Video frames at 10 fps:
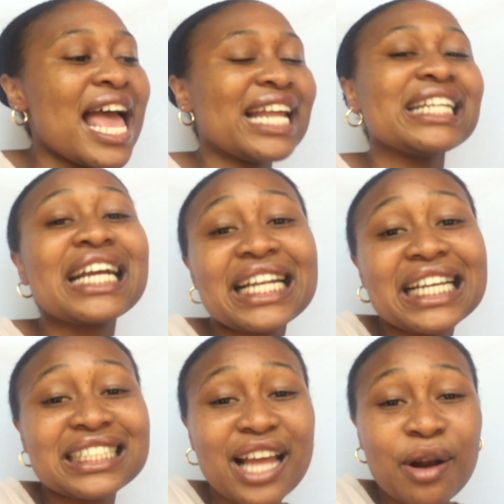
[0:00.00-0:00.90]
and
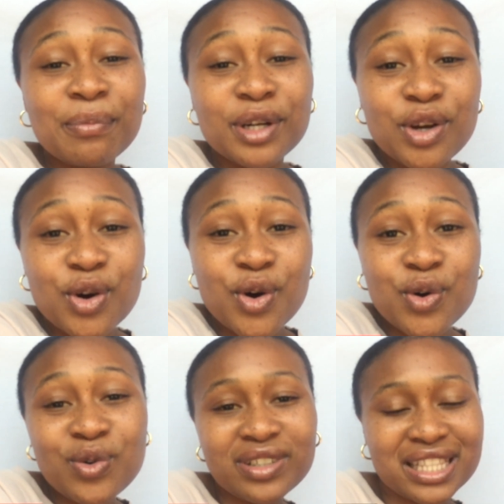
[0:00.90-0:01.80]
click down
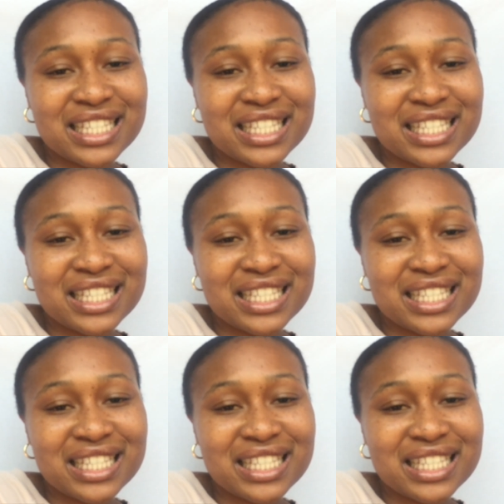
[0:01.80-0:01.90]
below